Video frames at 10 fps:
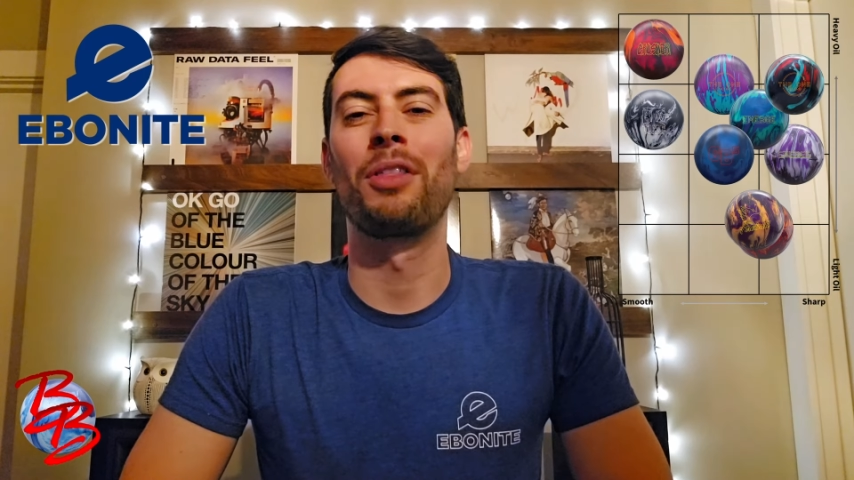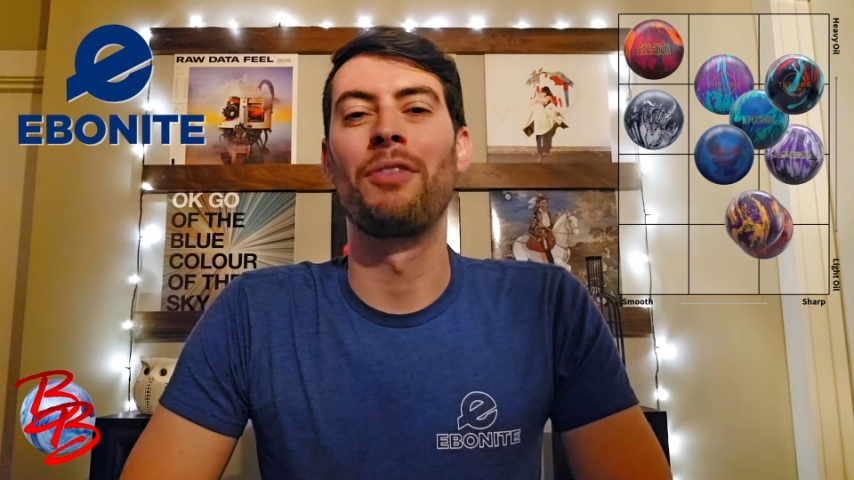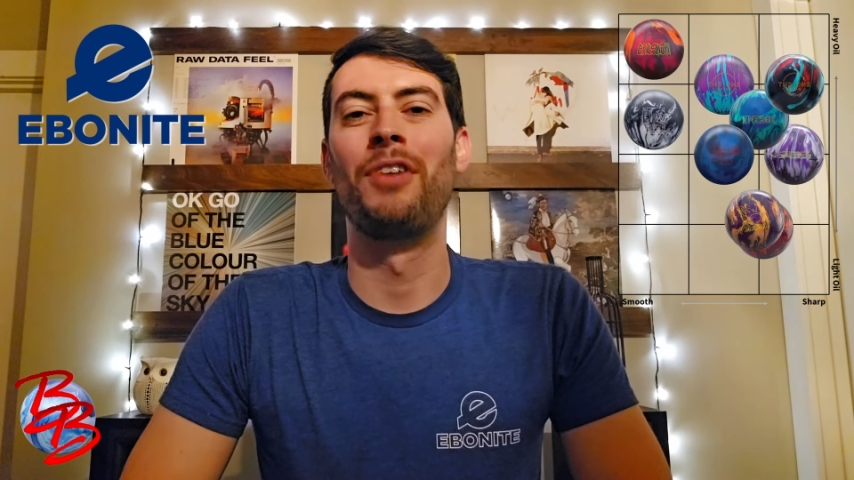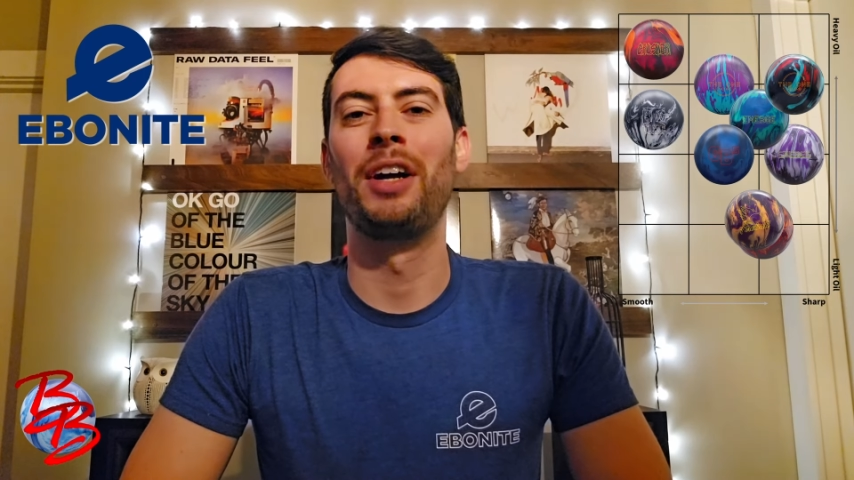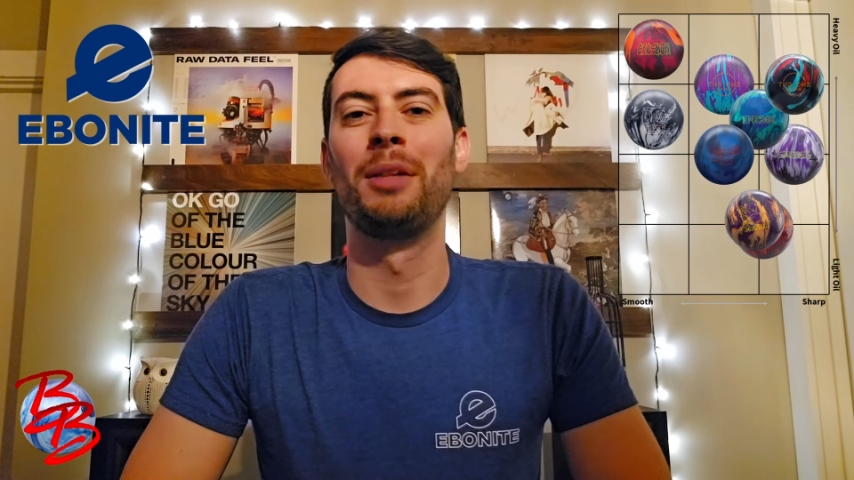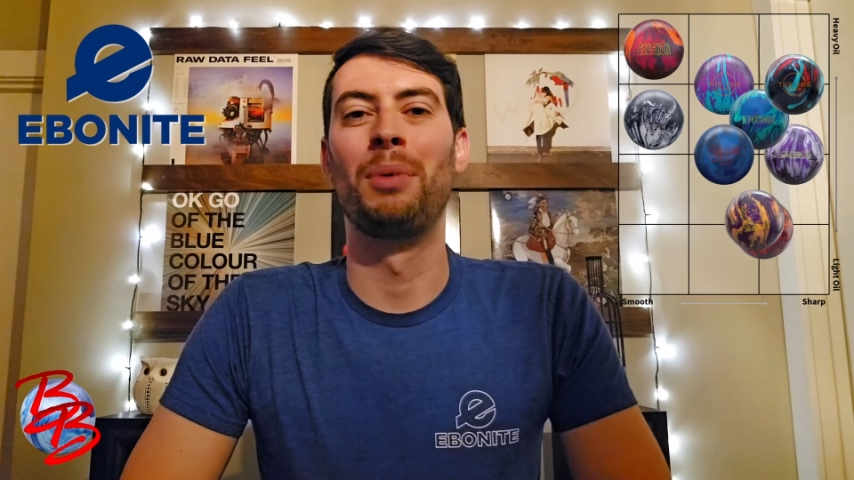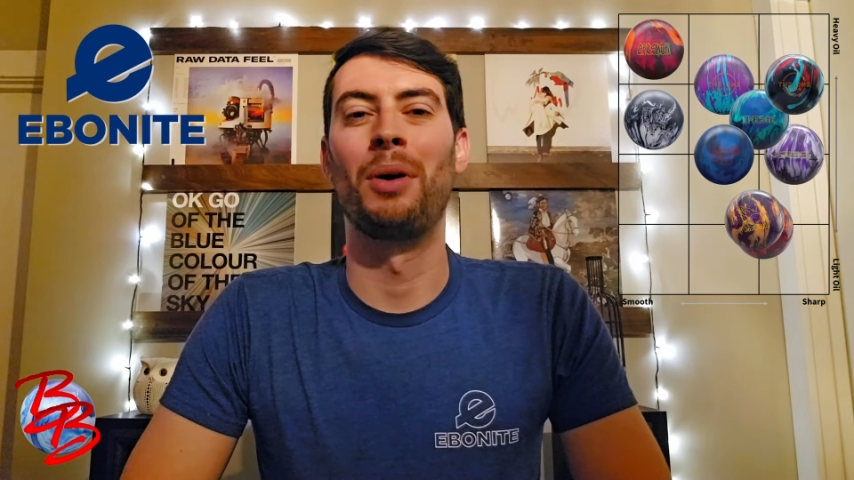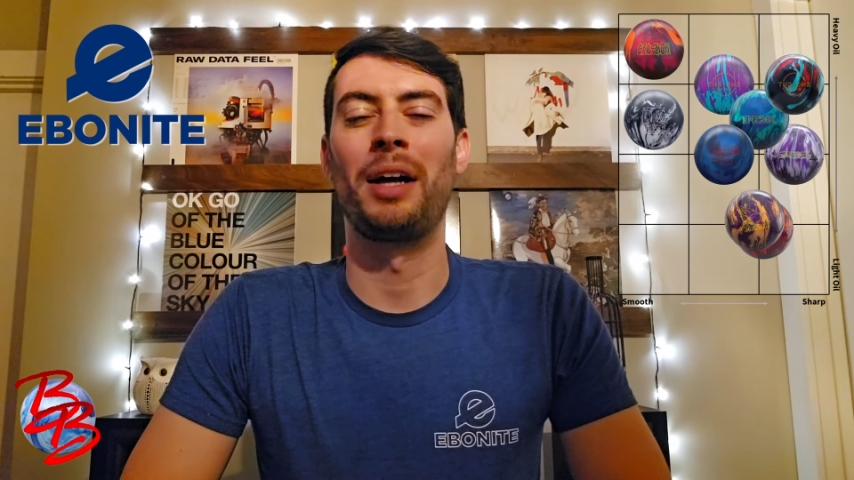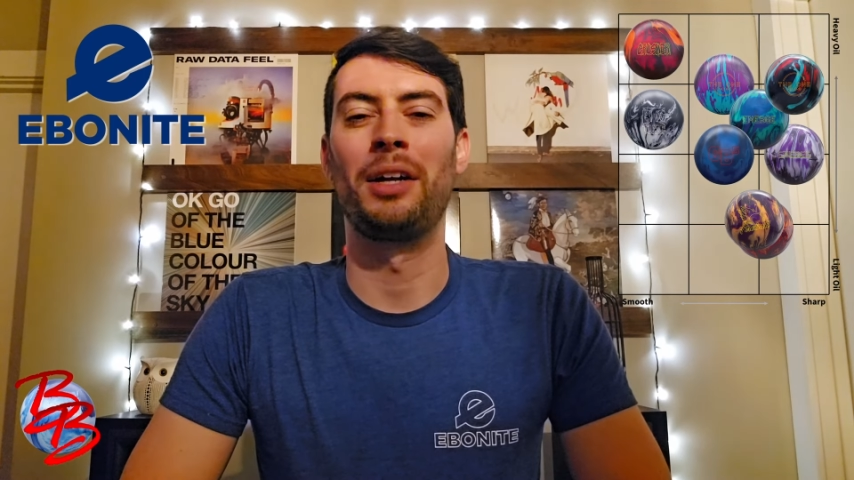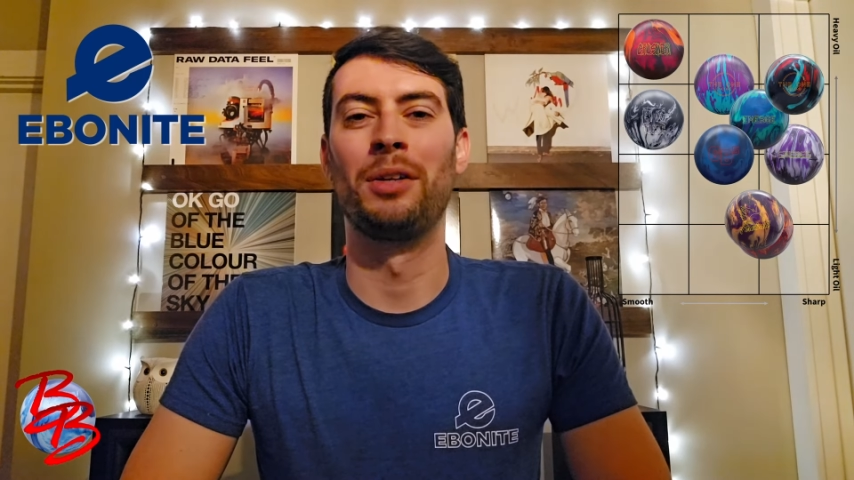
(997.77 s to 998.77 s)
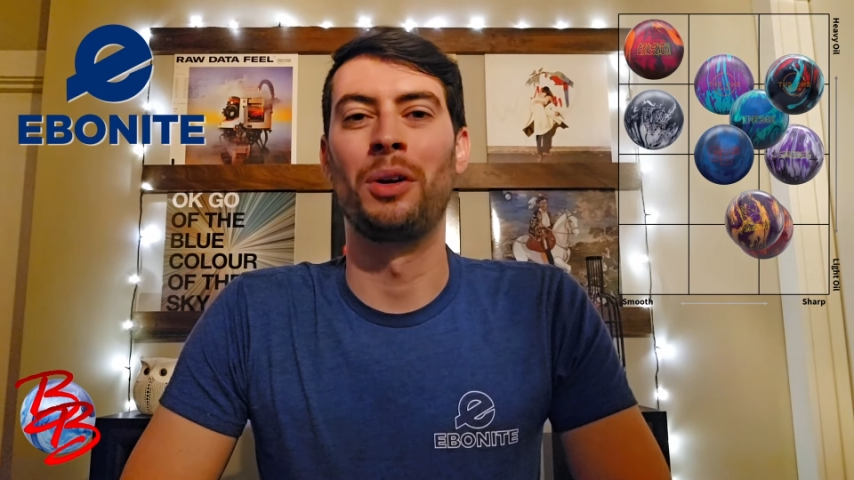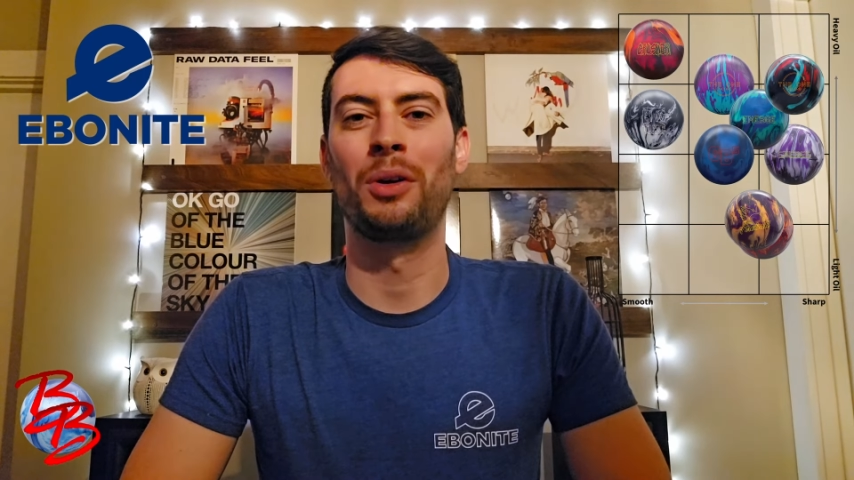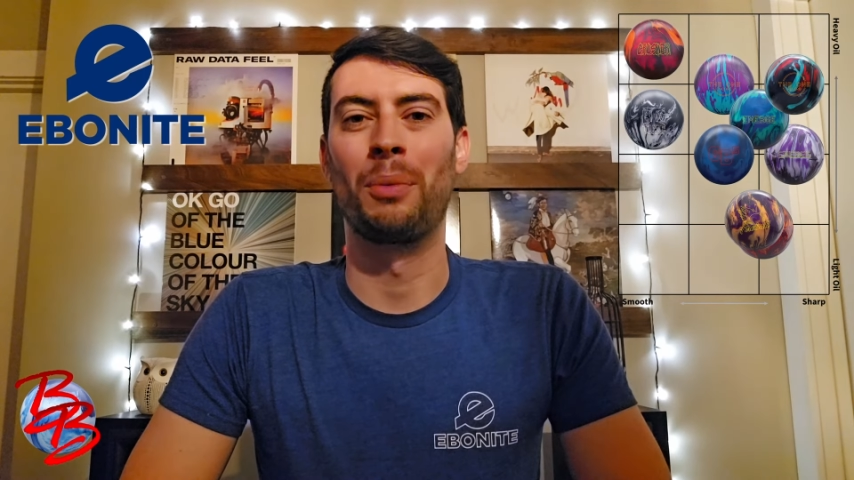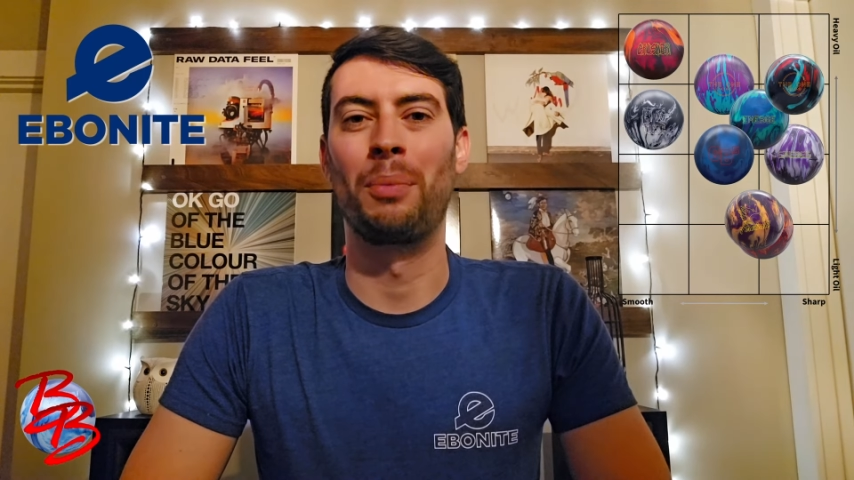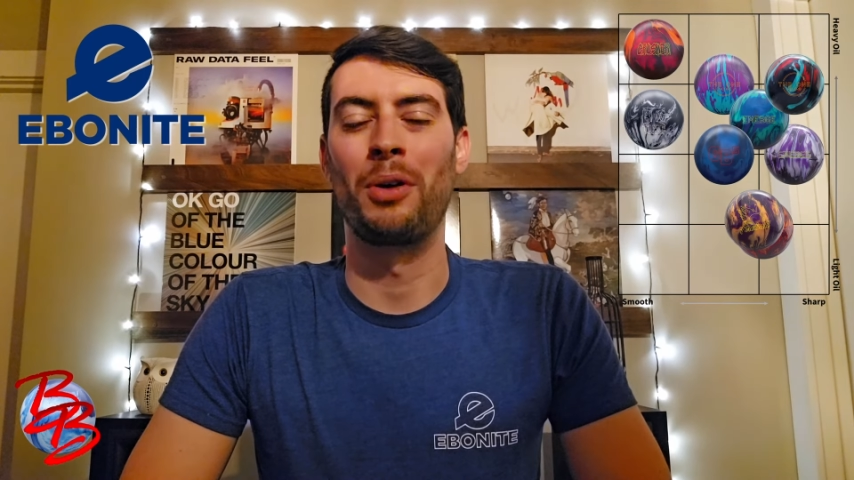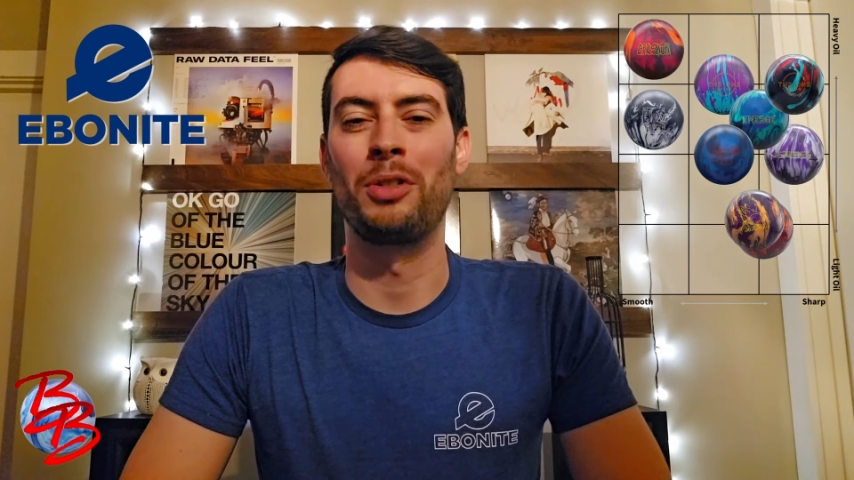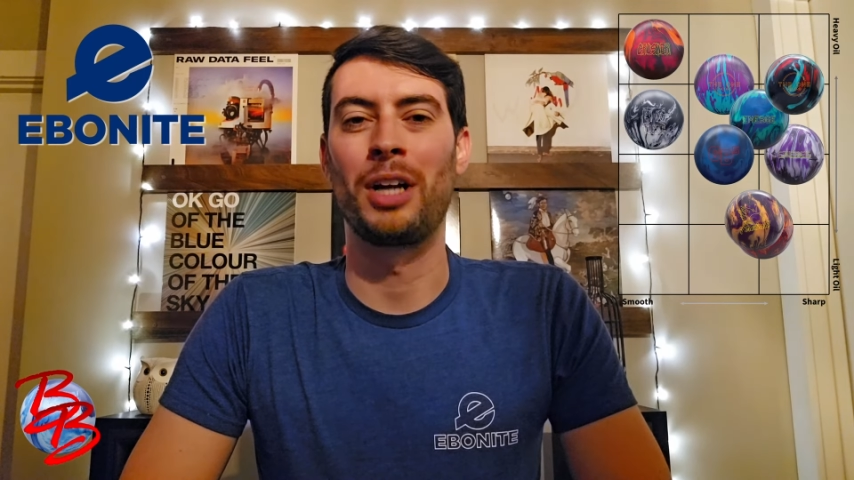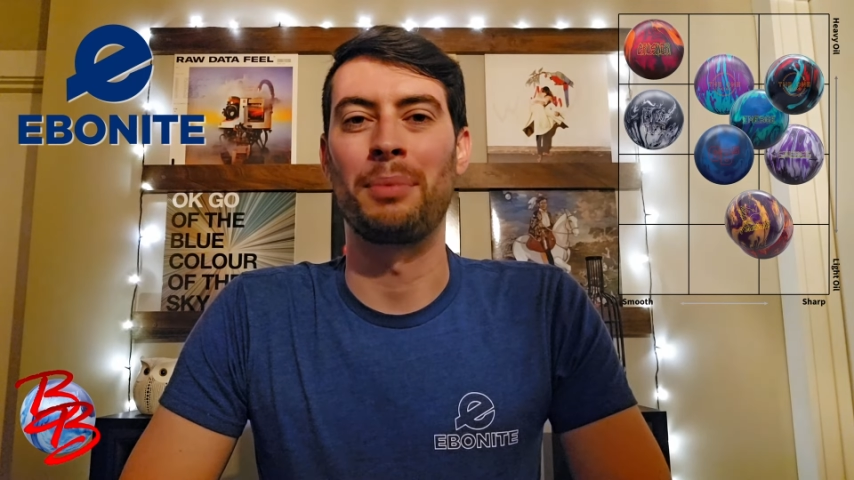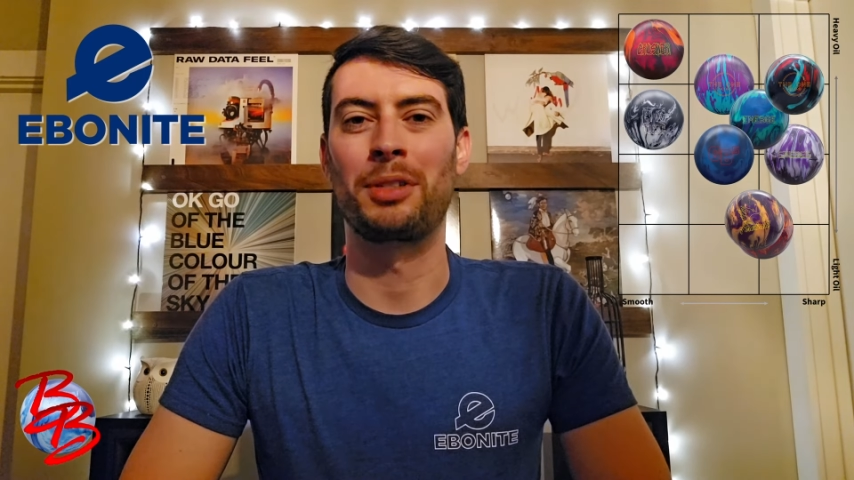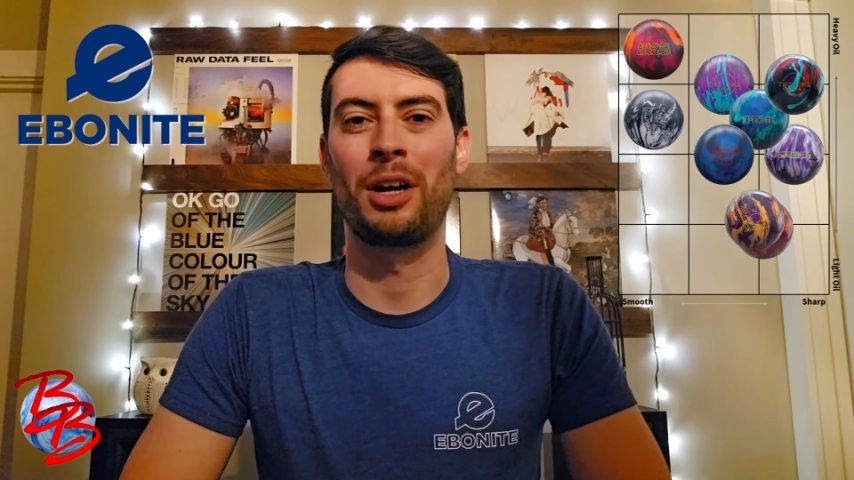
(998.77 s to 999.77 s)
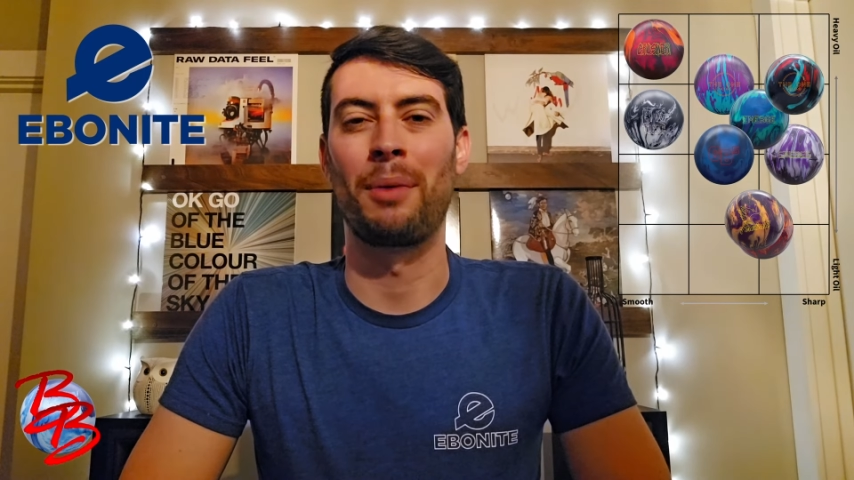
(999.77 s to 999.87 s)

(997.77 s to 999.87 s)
available at your local pro shops